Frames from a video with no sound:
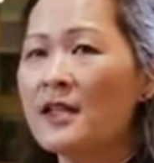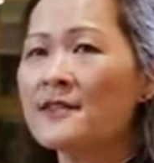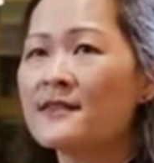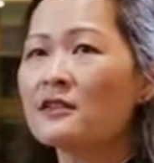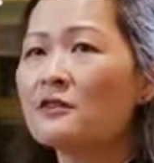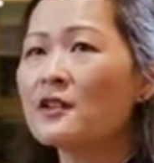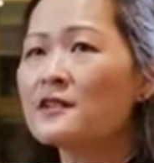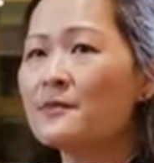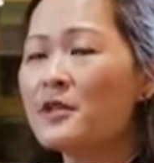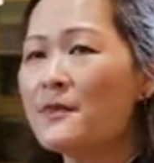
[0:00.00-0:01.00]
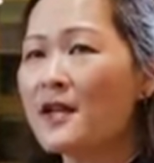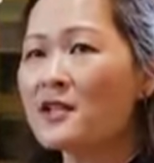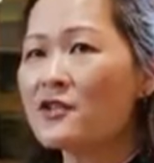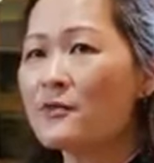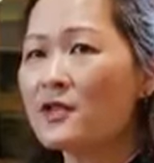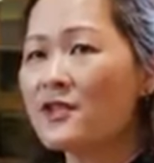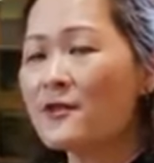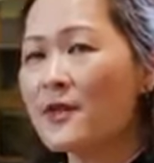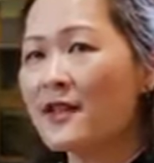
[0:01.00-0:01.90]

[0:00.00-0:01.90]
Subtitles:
Sclerostomy management, just be